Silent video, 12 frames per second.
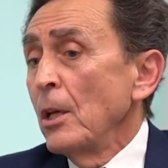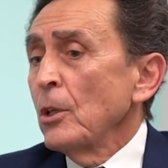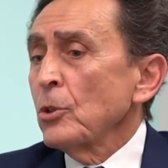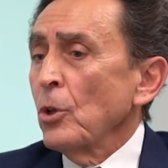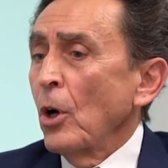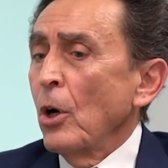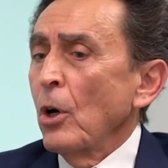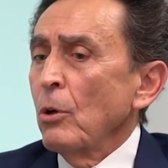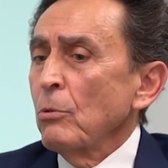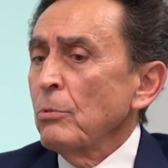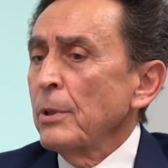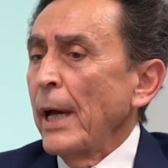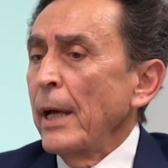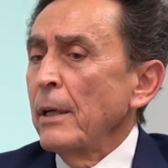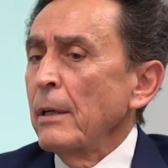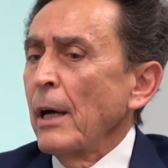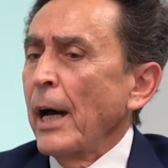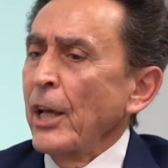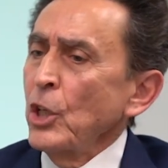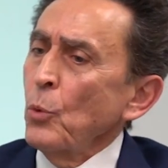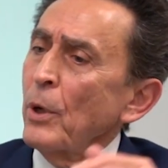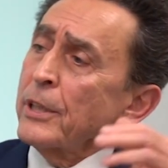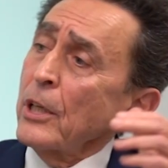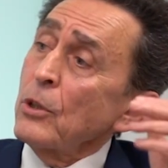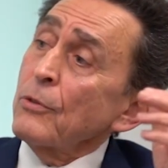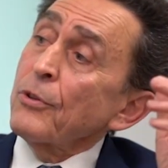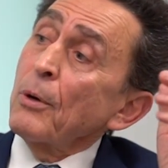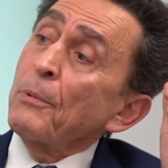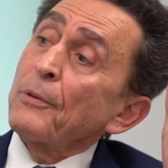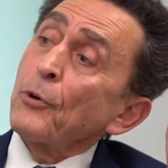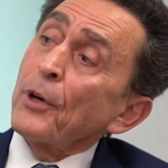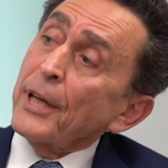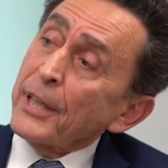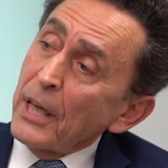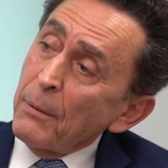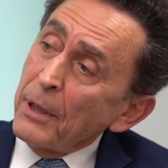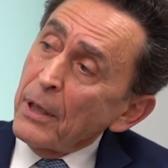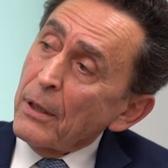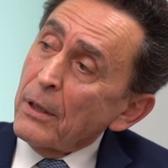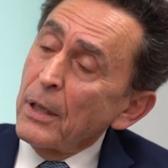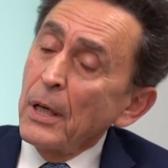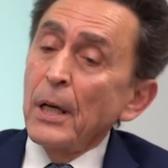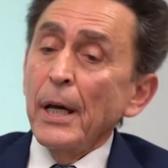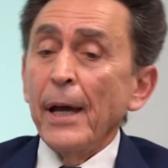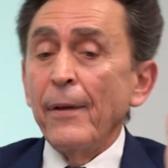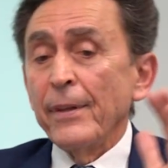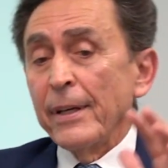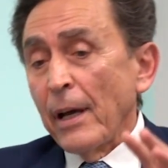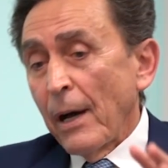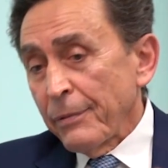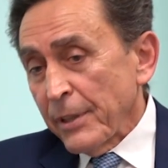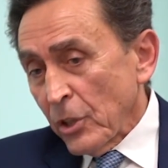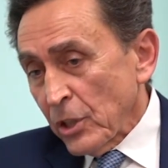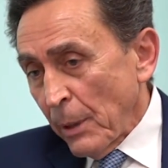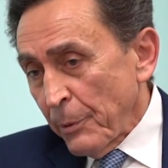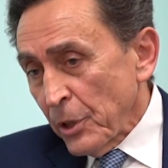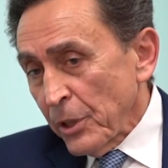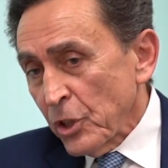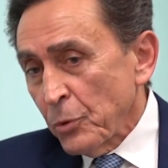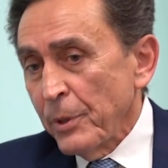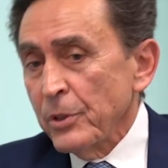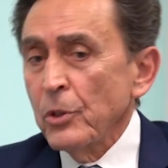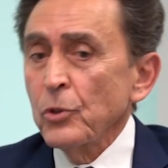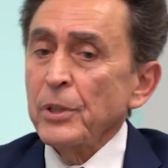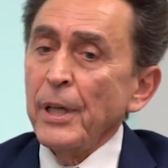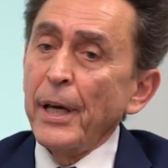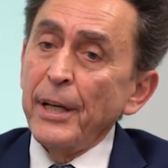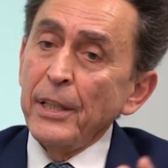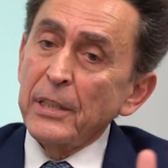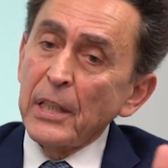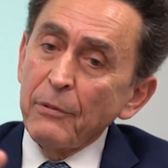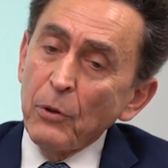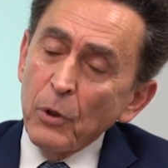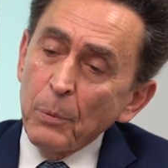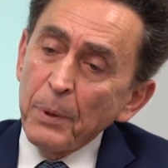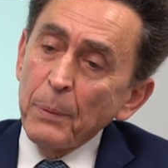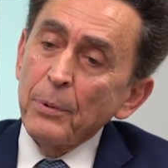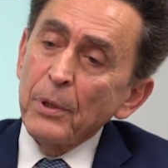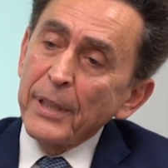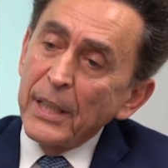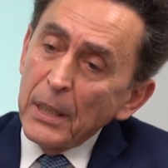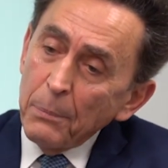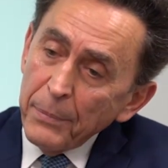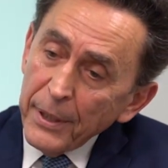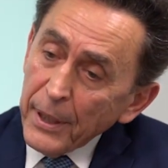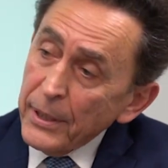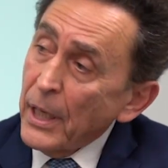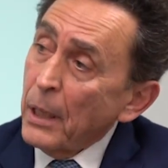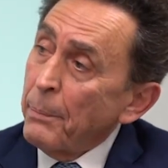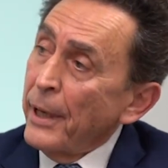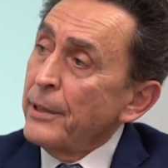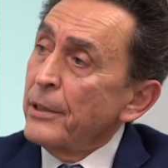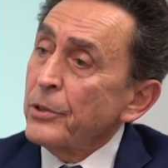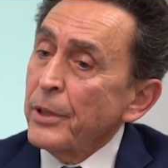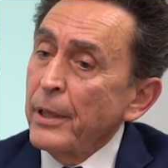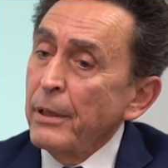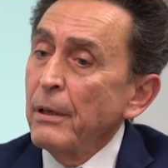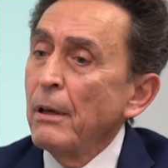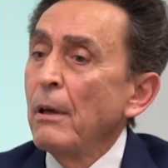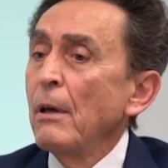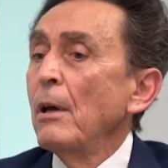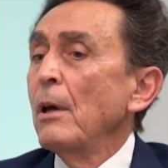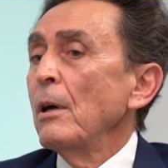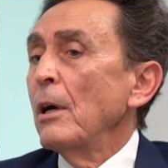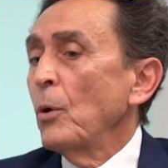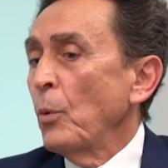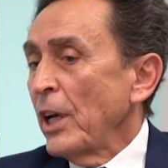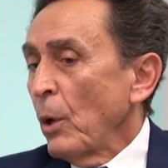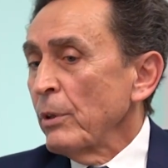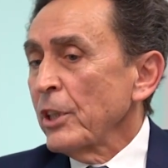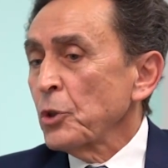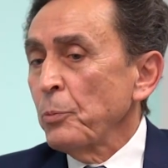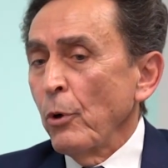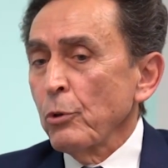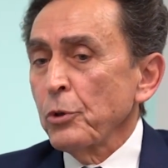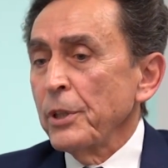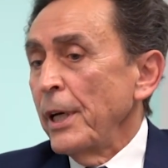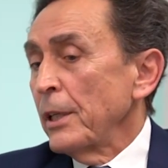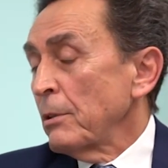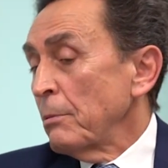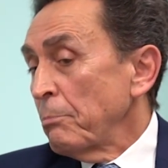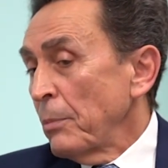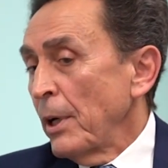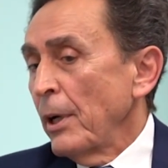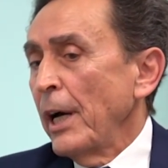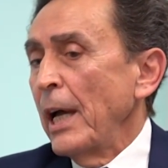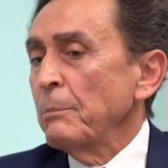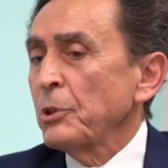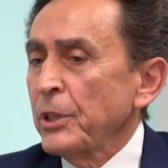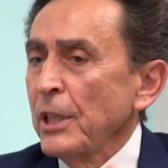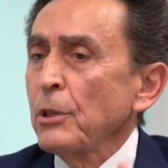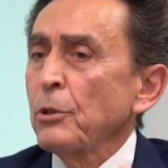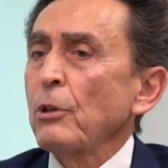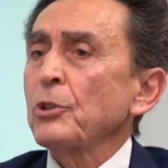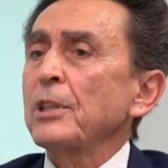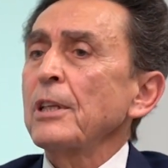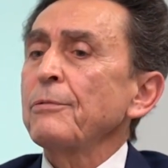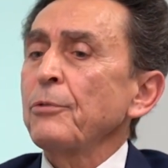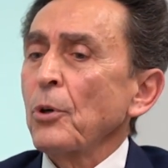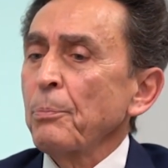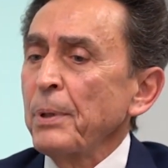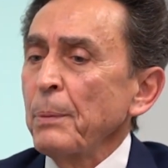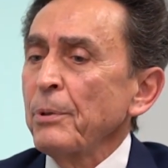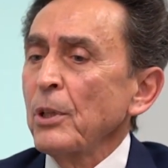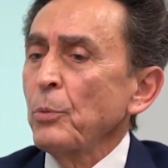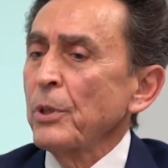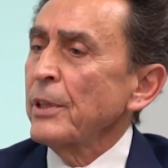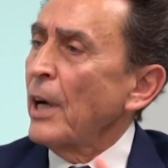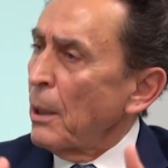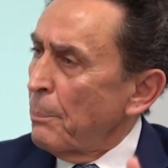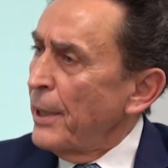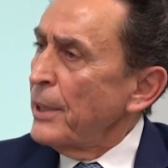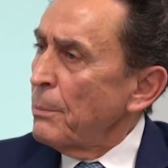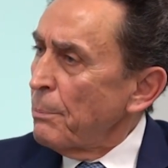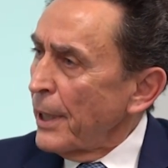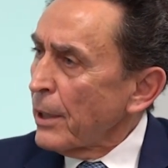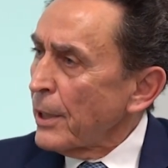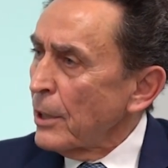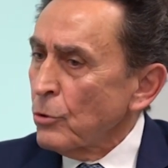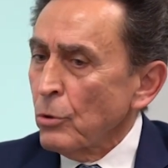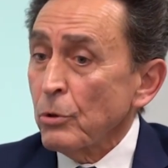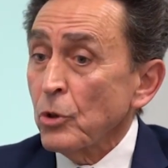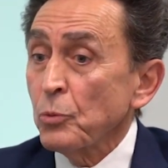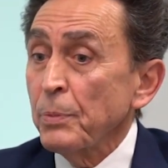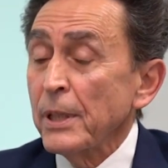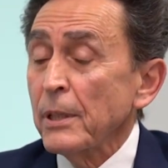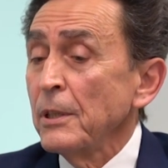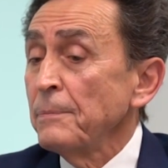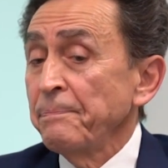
So then I knew what I knew from before I came here, and then after establishing this business and interviewing people and then bringing the Albanians in, when I was exposed to that, I am still thirsty for people with Albanian background, so to speak,